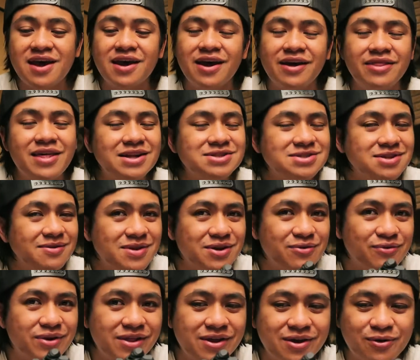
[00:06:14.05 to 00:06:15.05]
and that's
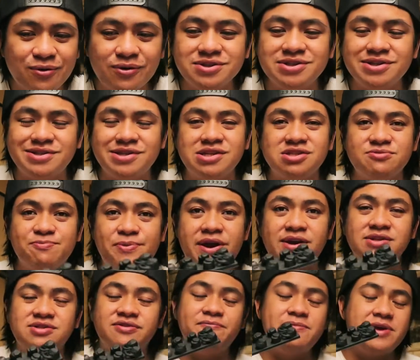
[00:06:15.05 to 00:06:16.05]
something really cool, just the
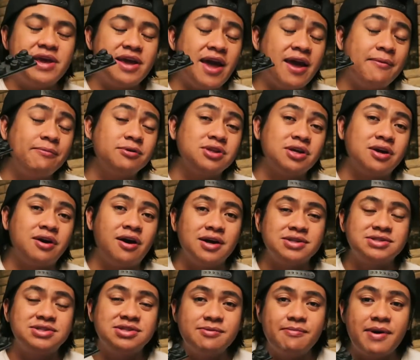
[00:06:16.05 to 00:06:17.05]
experience of being able to
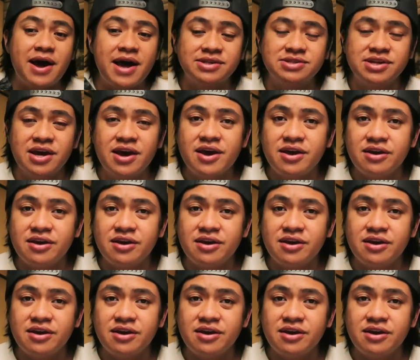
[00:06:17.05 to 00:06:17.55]
customize